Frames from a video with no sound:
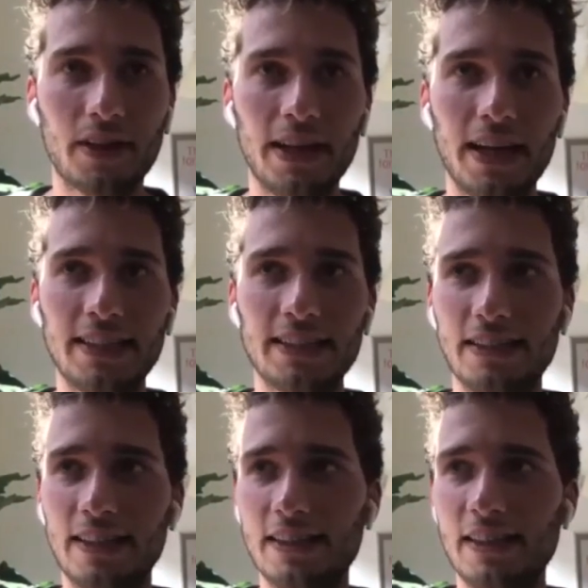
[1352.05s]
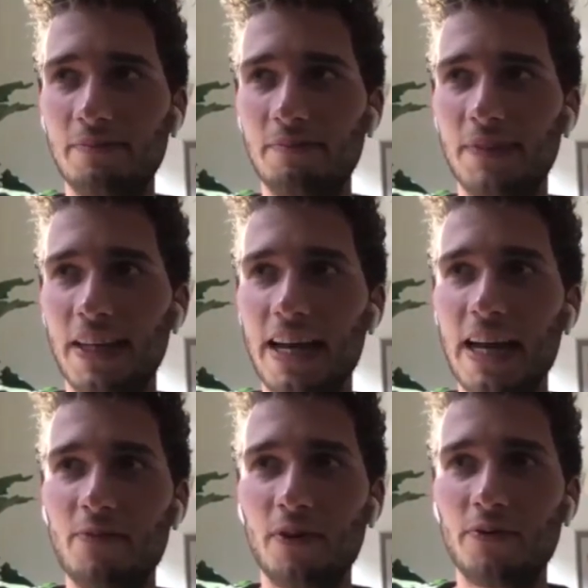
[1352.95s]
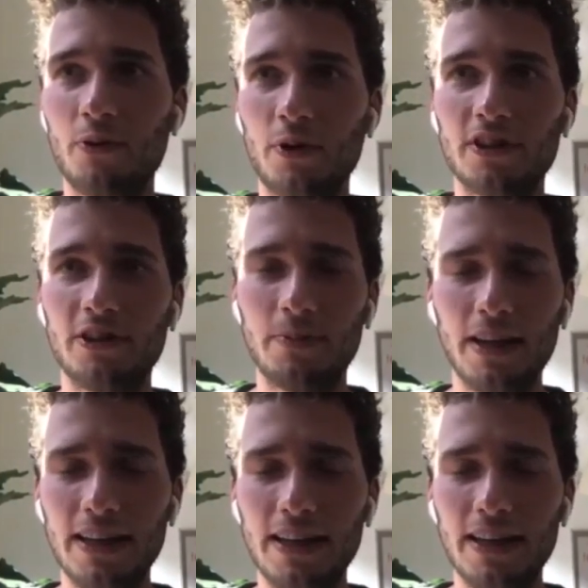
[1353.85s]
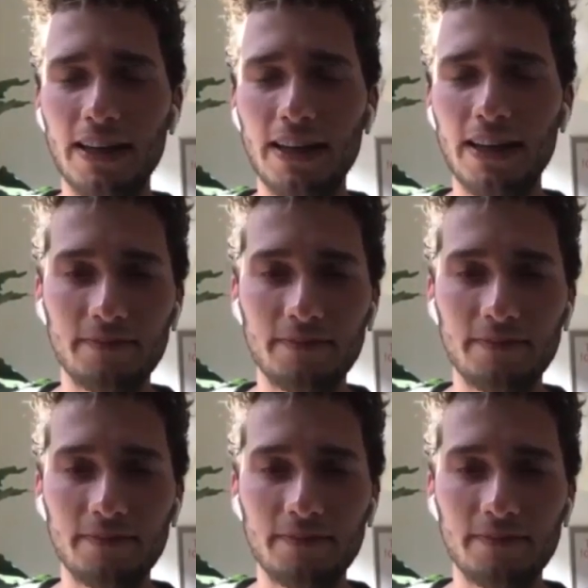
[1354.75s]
yeah, it's the game we're forced to play, sadly.